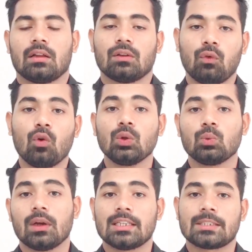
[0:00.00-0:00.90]
The
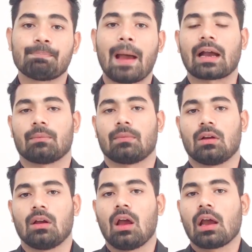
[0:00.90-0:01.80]
fourth one is backup.
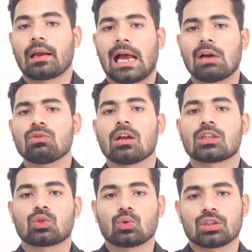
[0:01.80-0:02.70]
Cloud
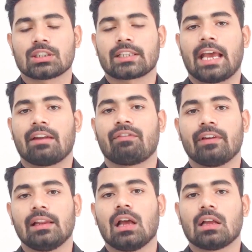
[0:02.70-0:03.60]
storages can
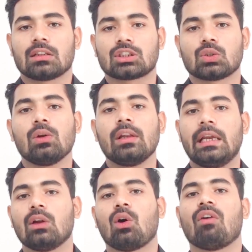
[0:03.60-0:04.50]
fill the sole
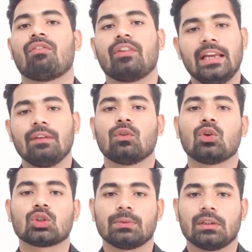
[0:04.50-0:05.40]
need of
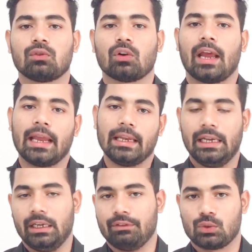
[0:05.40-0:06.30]
reinforcement for
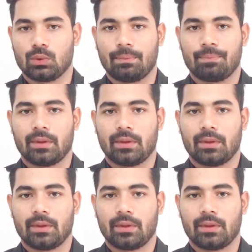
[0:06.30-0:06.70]
any individual.